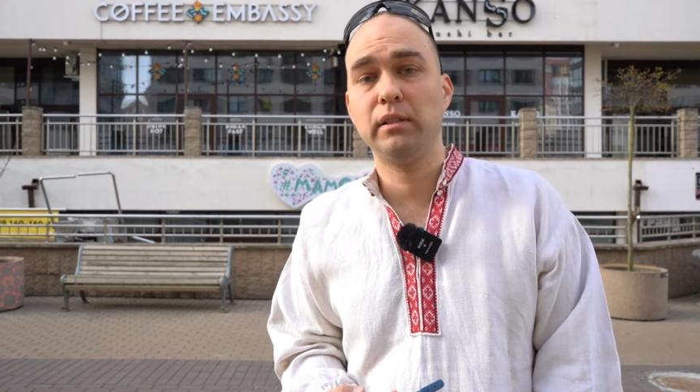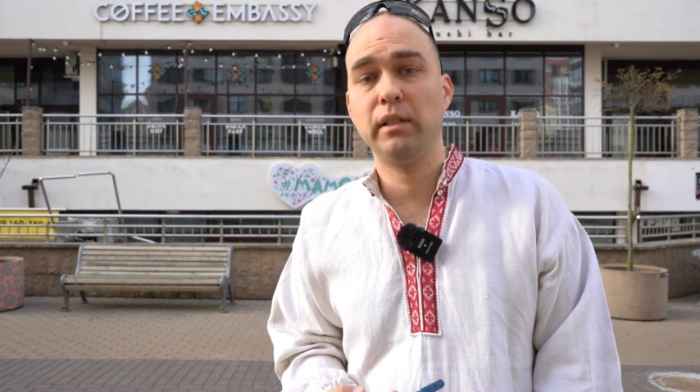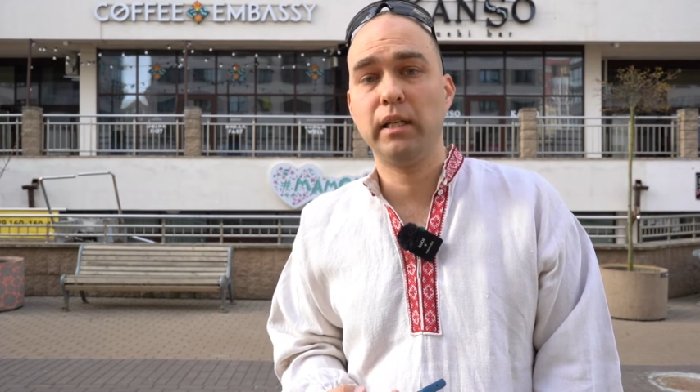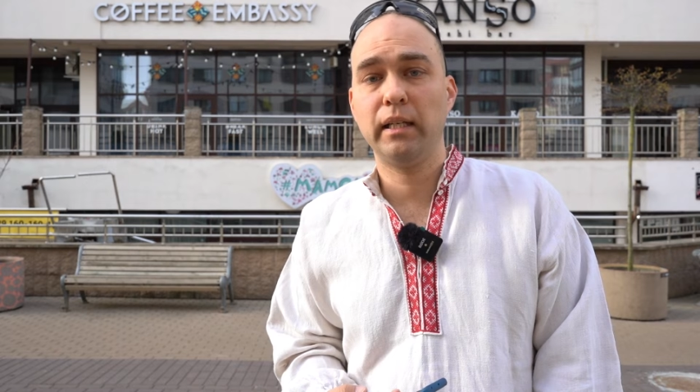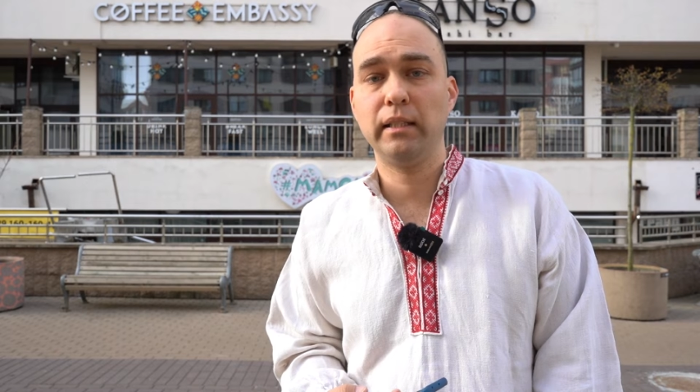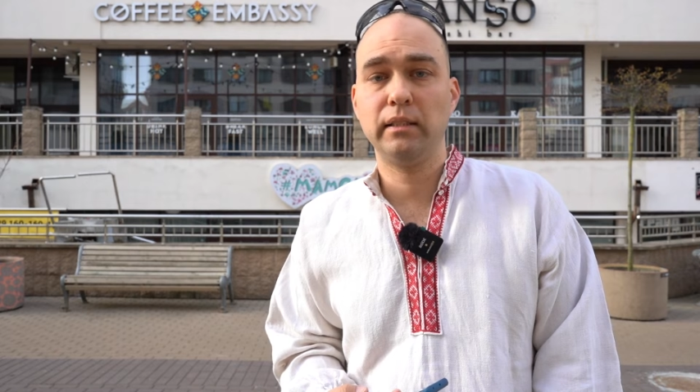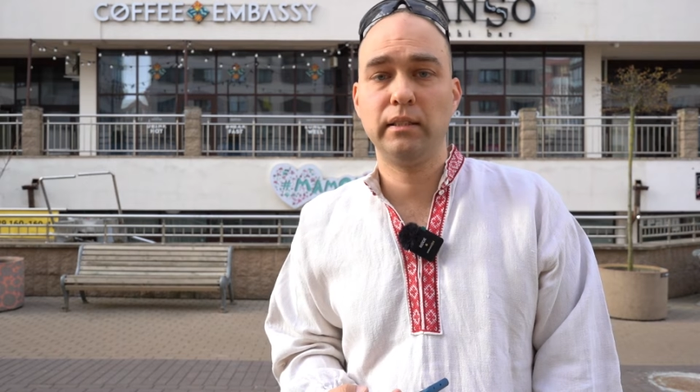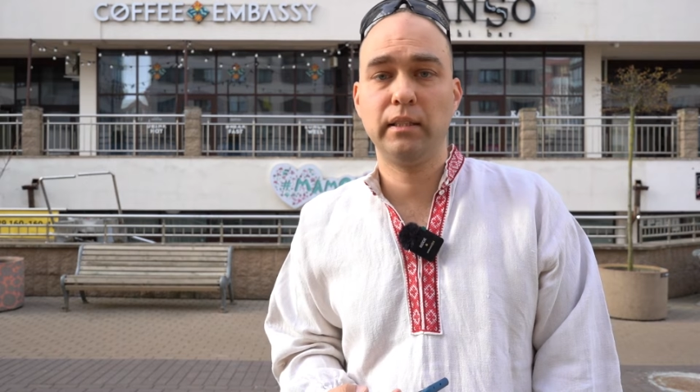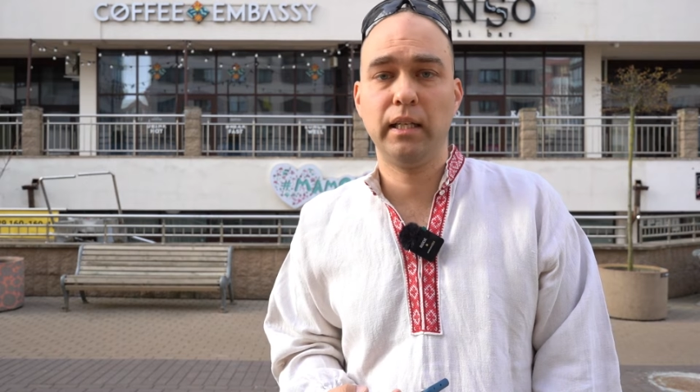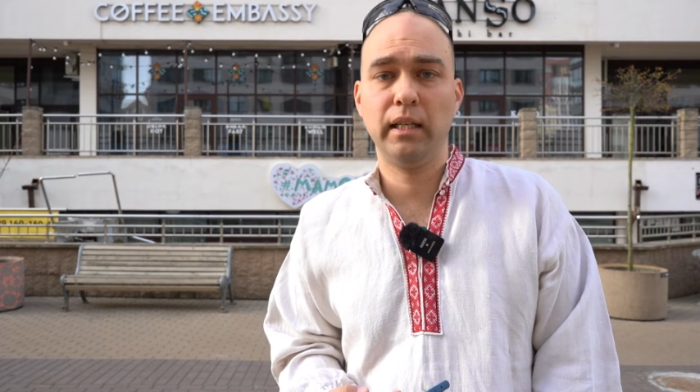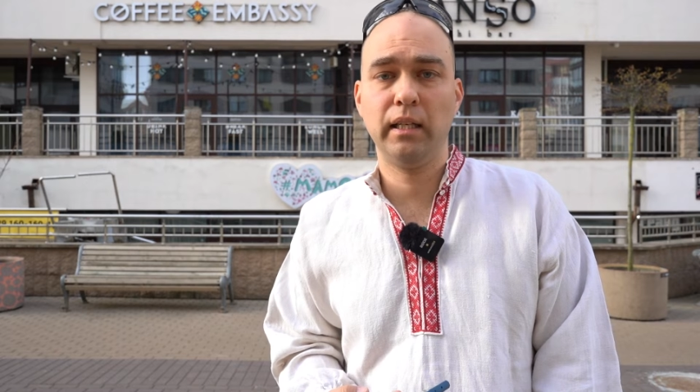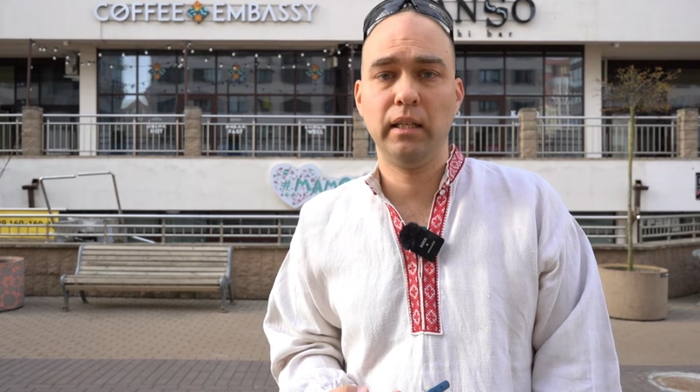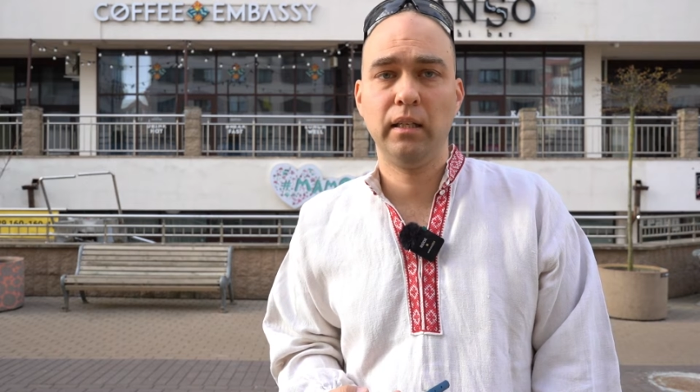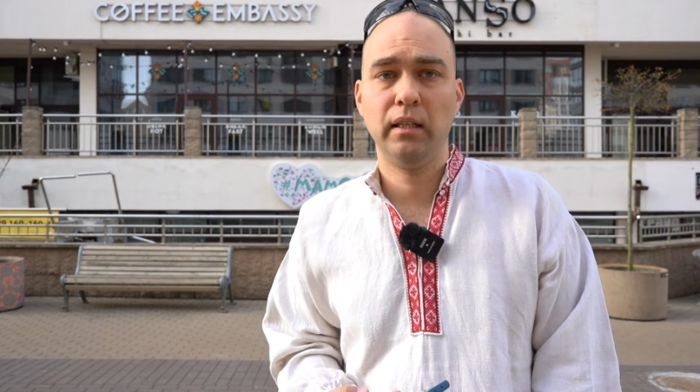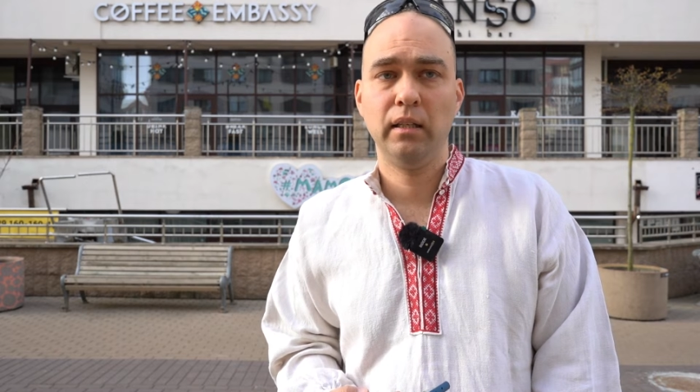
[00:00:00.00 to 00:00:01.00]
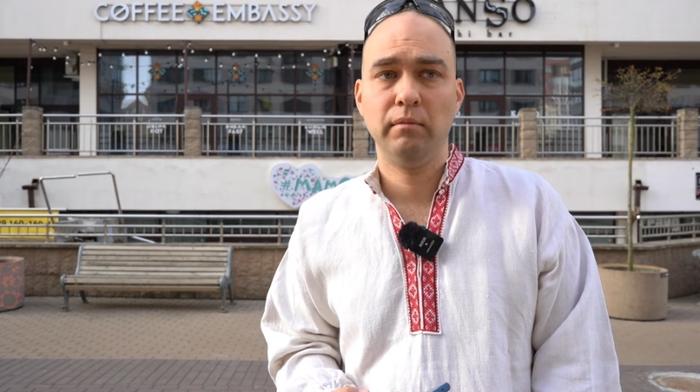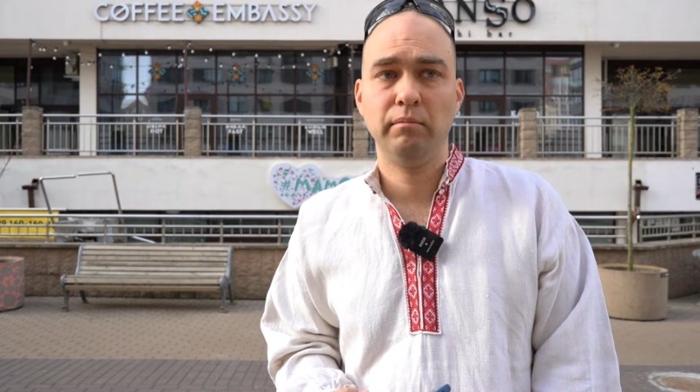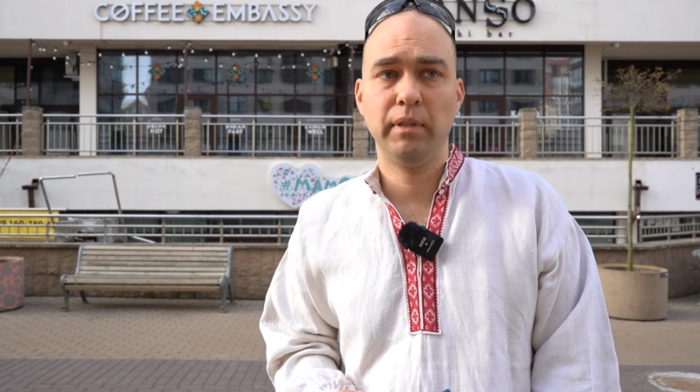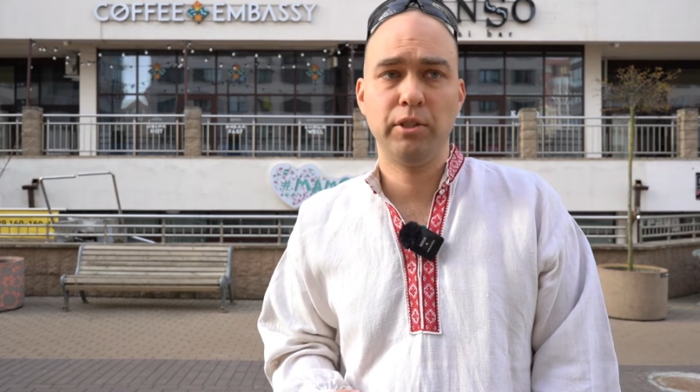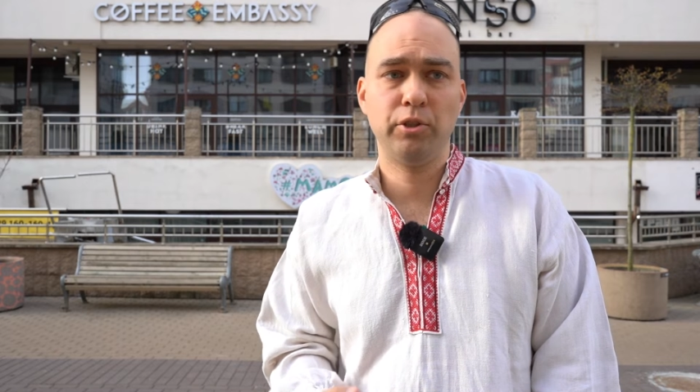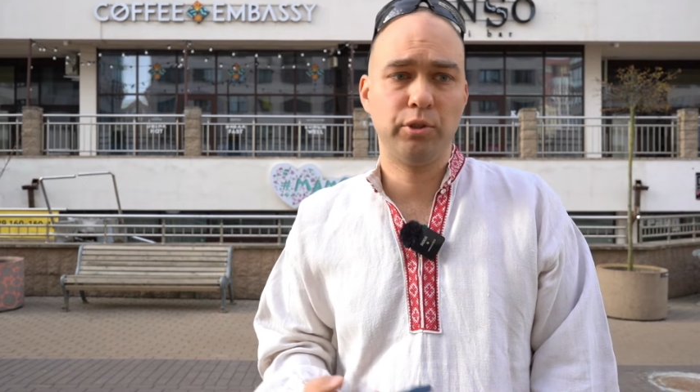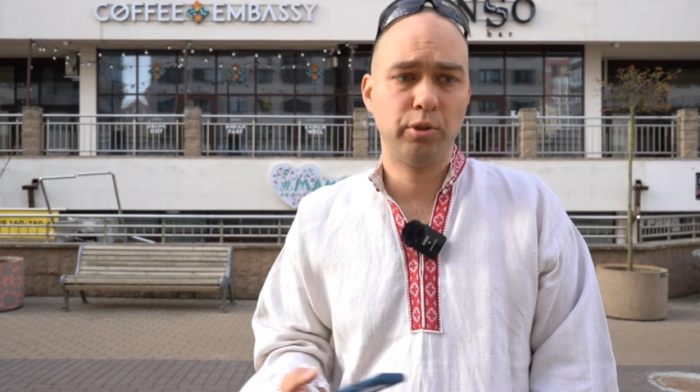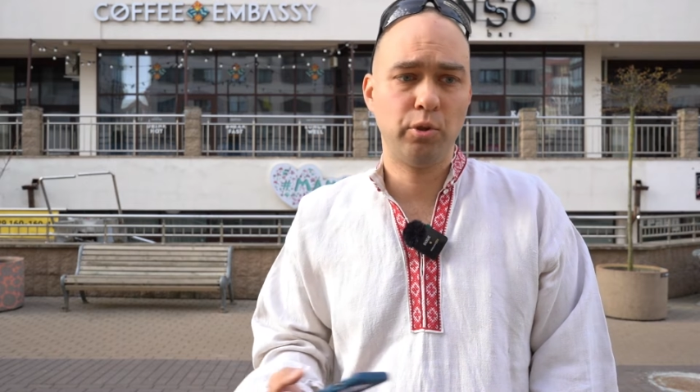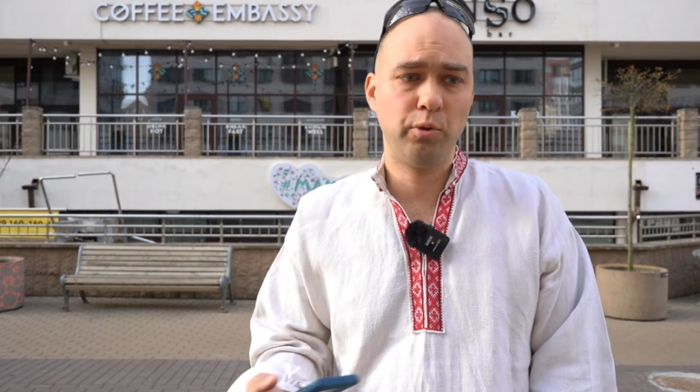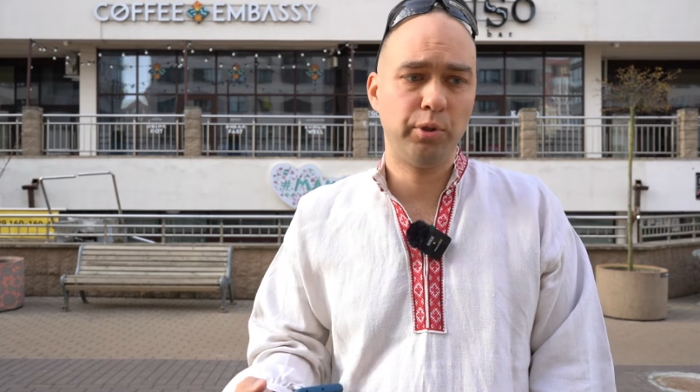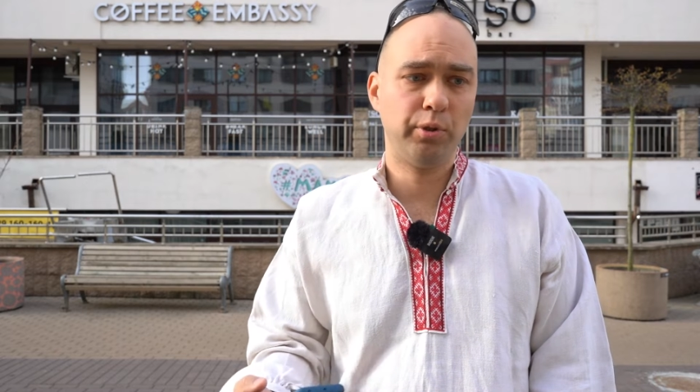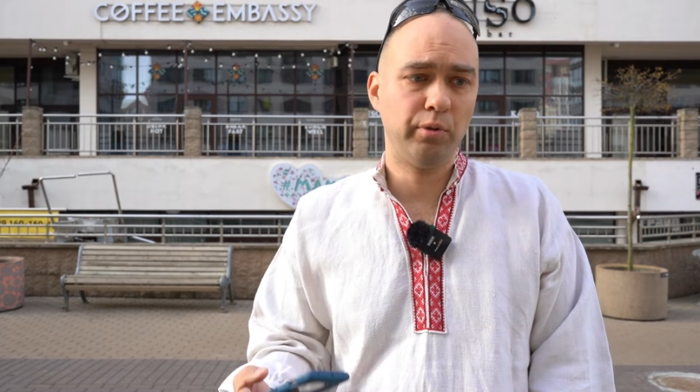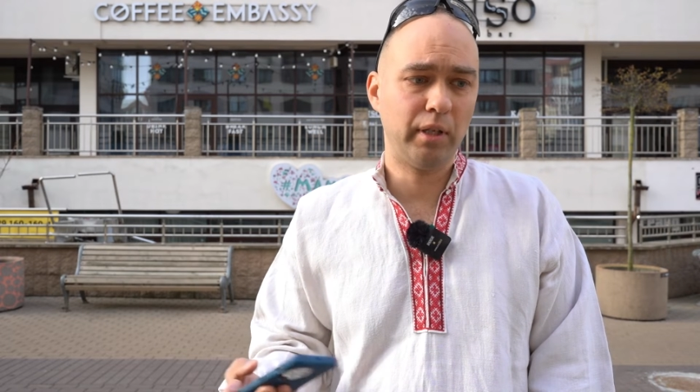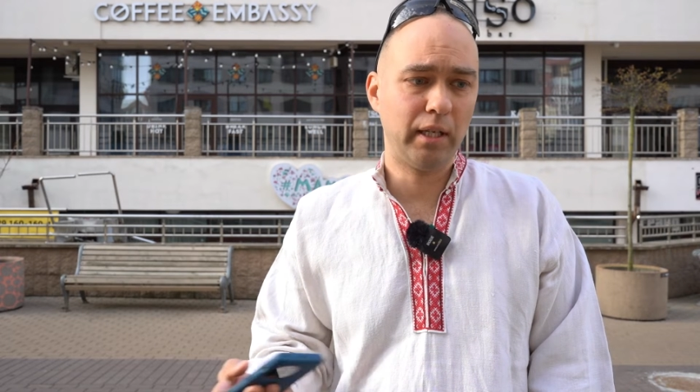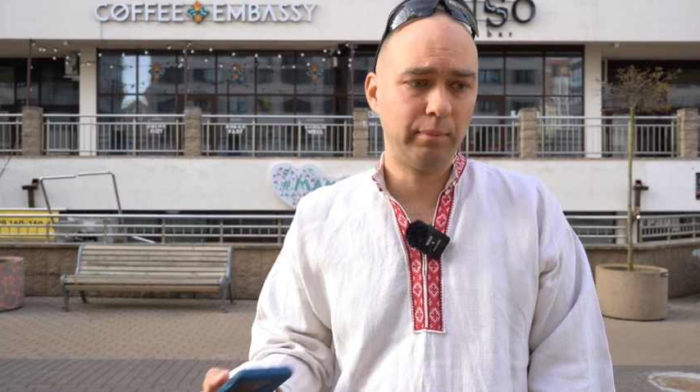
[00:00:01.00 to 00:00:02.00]
guys say, they just hook
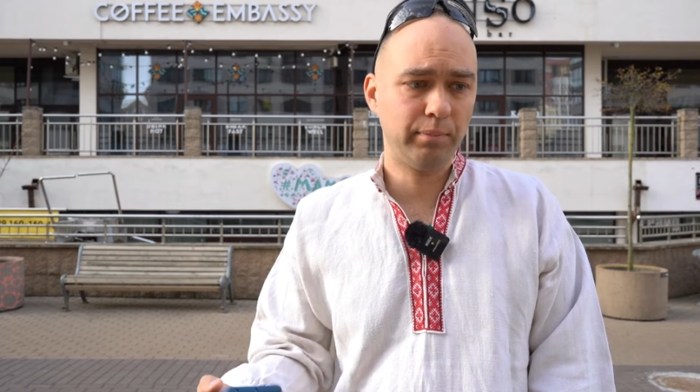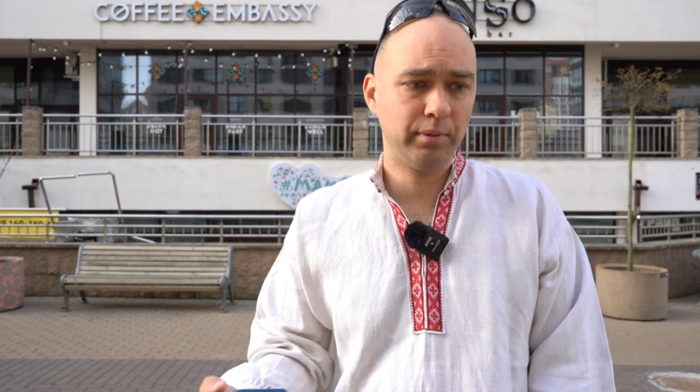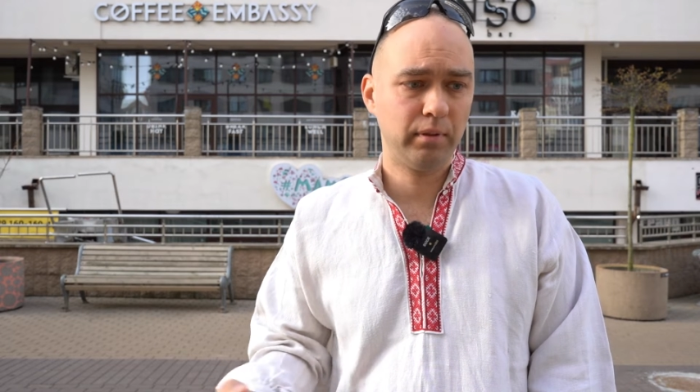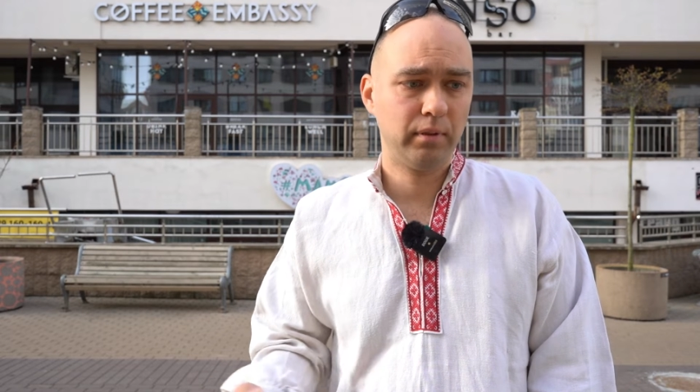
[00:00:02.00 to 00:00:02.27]
you up.